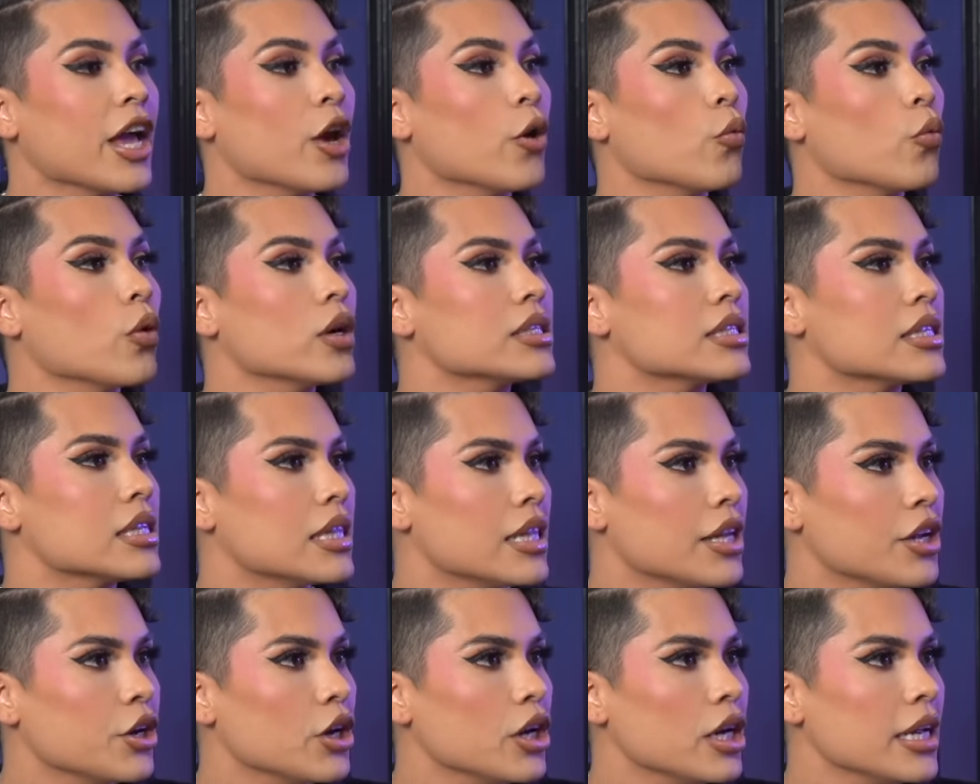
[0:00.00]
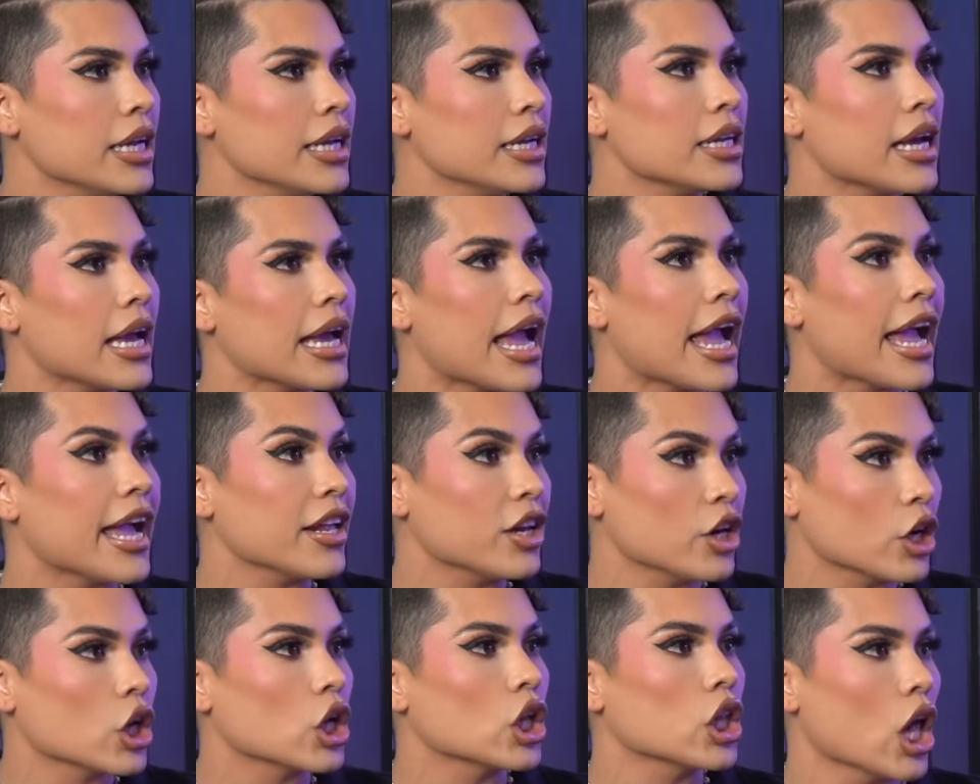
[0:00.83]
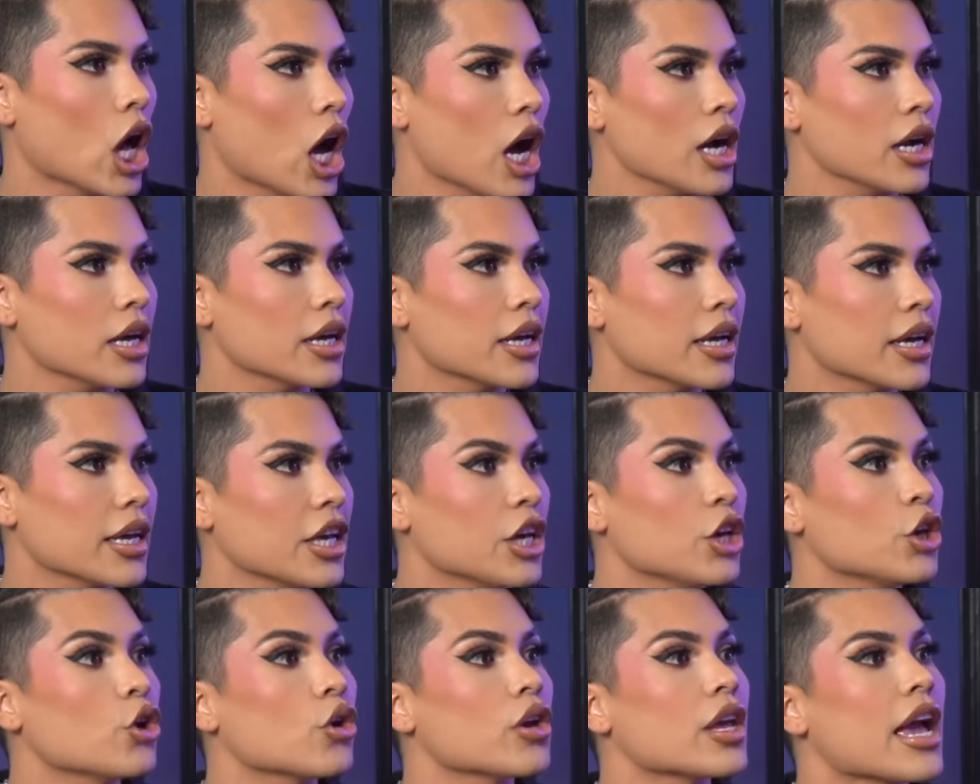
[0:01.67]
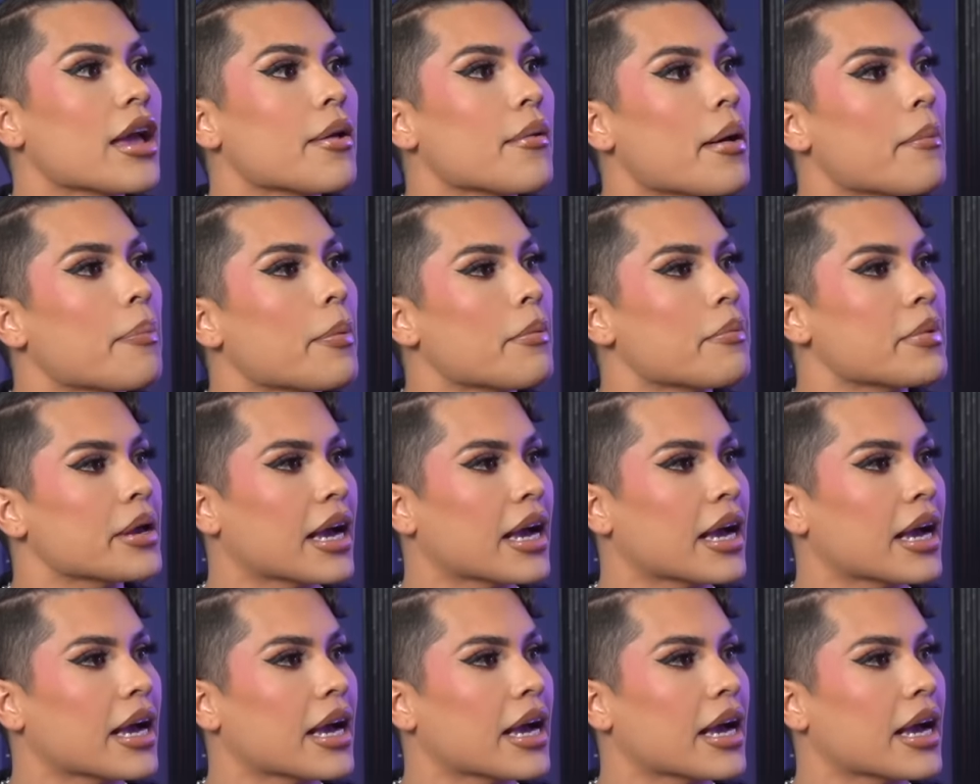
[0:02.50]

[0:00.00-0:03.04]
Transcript: It was literally 8 o'clock y yo ya iba para mi